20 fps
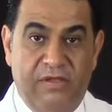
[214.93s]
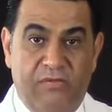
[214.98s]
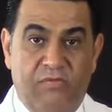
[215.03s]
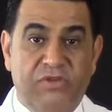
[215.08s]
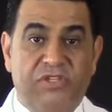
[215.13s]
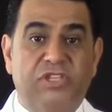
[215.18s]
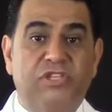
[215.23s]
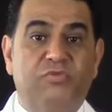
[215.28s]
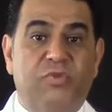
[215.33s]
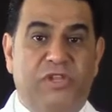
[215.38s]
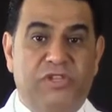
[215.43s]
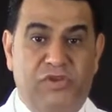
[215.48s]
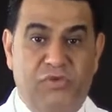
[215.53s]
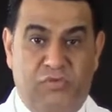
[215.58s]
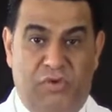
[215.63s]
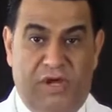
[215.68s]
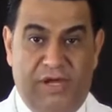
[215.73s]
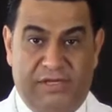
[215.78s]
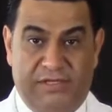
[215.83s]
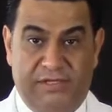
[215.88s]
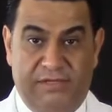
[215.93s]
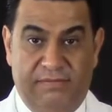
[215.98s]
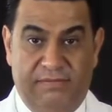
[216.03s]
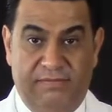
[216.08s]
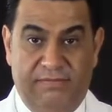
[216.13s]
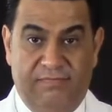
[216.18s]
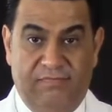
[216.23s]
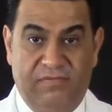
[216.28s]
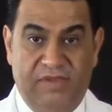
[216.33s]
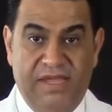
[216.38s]
which is what you want.
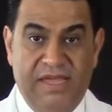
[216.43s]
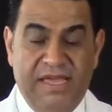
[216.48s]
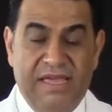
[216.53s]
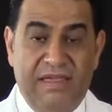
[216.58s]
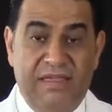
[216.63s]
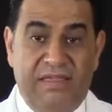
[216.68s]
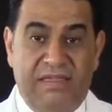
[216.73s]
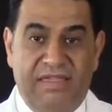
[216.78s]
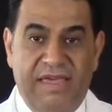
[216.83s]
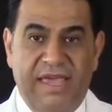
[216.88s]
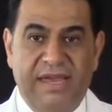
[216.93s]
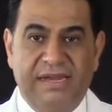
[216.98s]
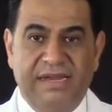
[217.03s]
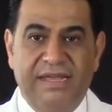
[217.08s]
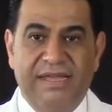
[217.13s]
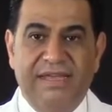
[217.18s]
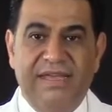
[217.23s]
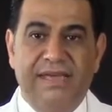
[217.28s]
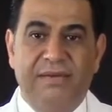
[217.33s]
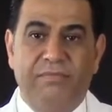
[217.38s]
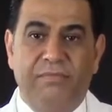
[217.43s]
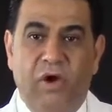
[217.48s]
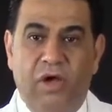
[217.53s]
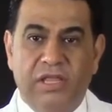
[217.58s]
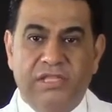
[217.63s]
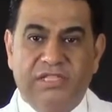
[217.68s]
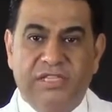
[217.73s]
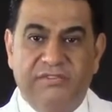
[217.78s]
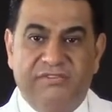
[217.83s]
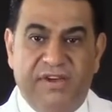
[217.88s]
Then
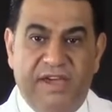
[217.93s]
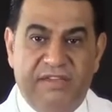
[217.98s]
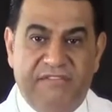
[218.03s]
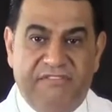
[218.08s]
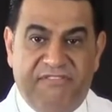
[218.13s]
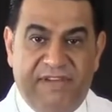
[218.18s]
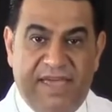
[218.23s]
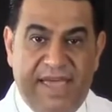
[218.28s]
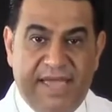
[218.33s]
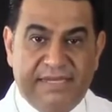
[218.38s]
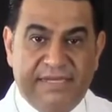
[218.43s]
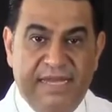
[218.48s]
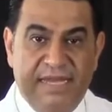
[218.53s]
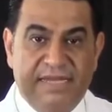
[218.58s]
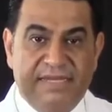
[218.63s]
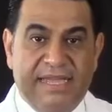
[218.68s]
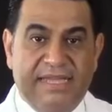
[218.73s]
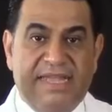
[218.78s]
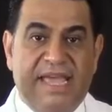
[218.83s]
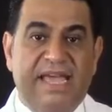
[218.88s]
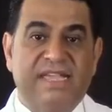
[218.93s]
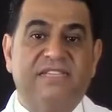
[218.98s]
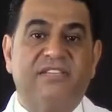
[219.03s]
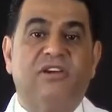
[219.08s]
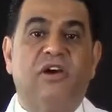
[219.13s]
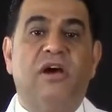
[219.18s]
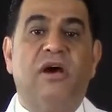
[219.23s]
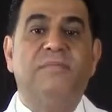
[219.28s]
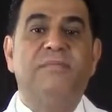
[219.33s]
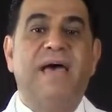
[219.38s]
emulsified fat that has
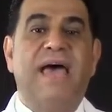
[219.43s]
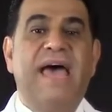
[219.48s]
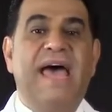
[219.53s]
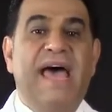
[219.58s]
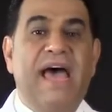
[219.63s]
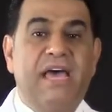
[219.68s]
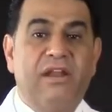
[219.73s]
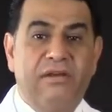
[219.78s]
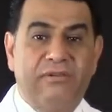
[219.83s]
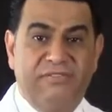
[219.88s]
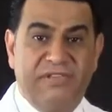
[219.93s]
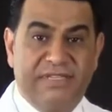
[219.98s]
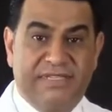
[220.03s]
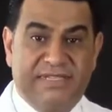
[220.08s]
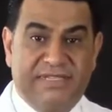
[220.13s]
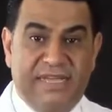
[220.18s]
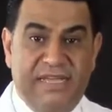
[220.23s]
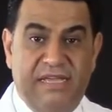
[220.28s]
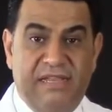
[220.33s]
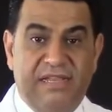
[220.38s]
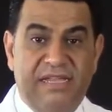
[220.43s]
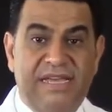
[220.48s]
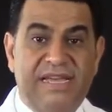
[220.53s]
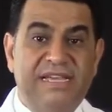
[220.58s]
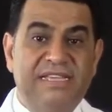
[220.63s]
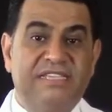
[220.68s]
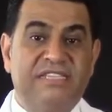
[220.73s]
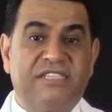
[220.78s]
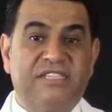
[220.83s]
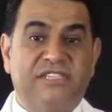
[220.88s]
come out of the cell
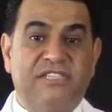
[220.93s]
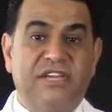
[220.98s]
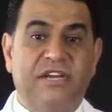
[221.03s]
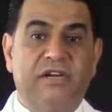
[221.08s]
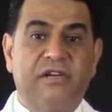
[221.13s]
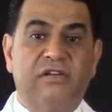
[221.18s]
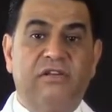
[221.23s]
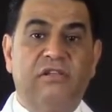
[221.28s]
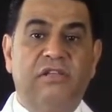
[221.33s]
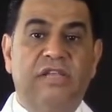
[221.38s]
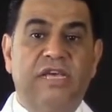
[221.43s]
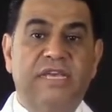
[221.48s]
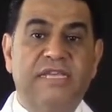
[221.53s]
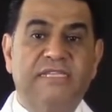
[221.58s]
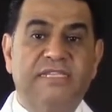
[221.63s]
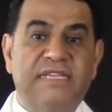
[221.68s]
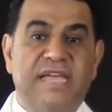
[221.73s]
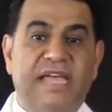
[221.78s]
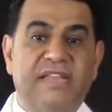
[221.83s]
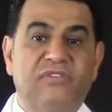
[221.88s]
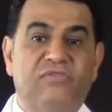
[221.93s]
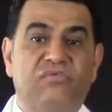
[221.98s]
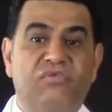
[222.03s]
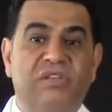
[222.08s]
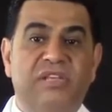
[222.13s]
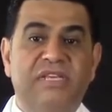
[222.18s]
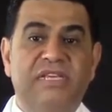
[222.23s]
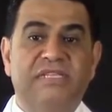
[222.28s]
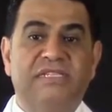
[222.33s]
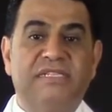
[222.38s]
circulates and
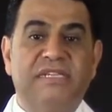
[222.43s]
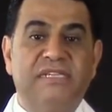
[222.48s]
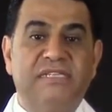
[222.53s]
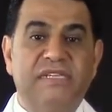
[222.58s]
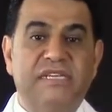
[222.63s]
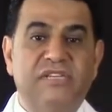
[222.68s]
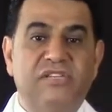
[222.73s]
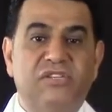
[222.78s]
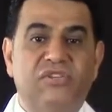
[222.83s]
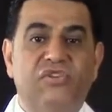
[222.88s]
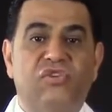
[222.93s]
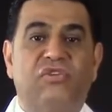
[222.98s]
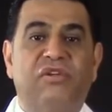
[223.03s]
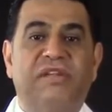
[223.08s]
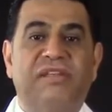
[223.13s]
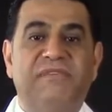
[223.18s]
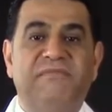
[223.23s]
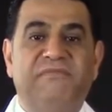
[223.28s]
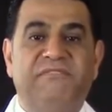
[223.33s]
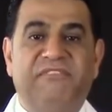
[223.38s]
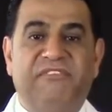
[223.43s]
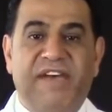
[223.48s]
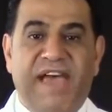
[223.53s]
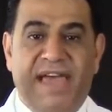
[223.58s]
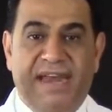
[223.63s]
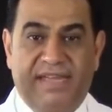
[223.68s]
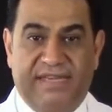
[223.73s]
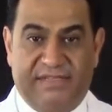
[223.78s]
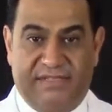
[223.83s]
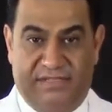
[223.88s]
releases into your
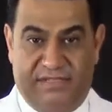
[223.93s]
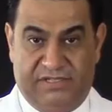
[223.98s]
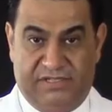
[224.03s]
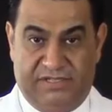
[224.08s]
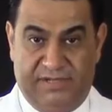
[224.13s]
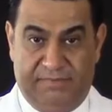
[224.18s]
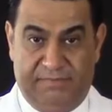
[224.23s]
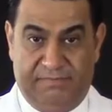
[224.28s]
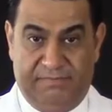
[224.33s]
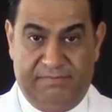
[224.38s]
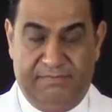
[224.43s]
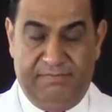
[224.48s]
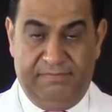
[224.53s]
lymphatic system.